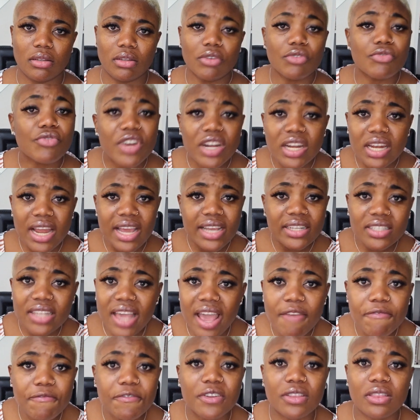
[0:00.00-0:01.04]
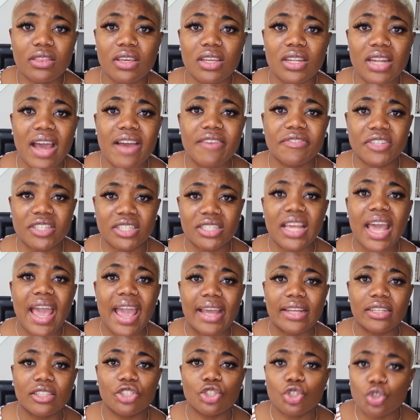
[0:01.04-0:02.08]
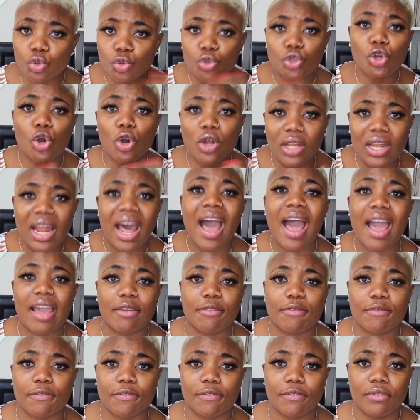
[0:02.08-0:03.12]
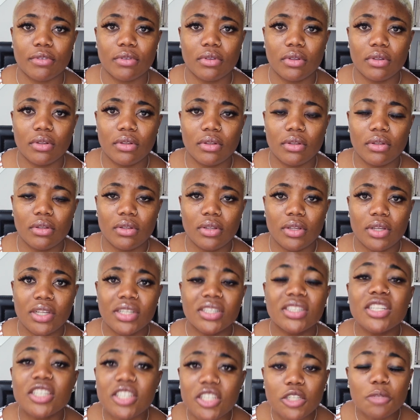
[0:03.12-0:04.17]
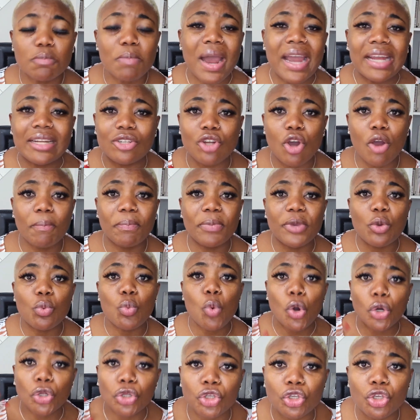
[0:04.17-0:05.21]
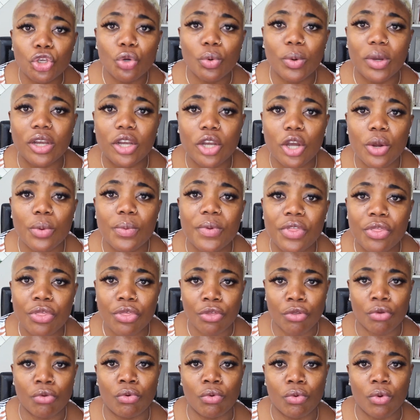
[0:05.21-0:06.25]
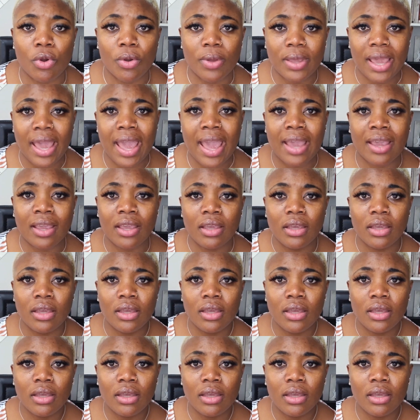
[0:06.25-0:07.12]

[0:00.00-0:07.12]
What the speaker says: Relate everything I've said to your life. This might not be what you are going through, okay?